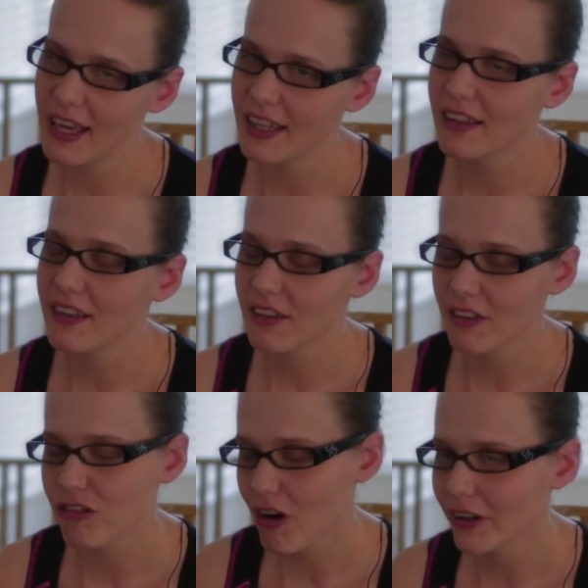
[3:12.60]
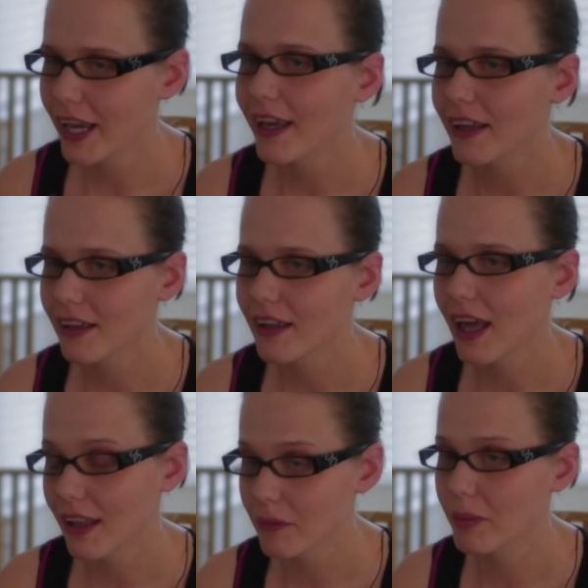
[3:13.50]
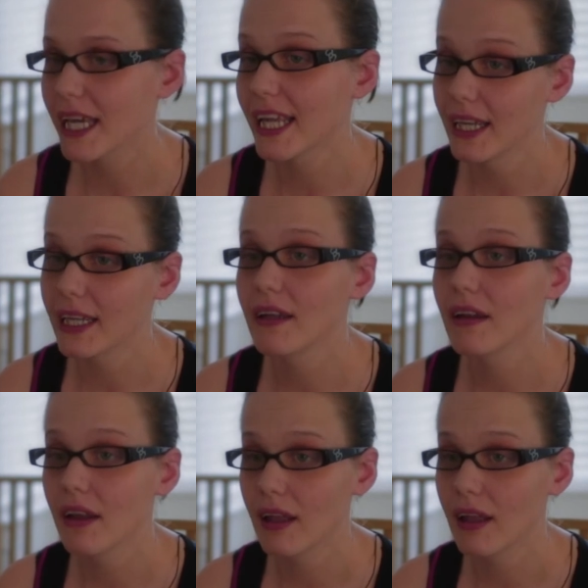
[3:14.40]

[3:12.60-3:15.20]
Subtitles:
It's chronic at the beginning.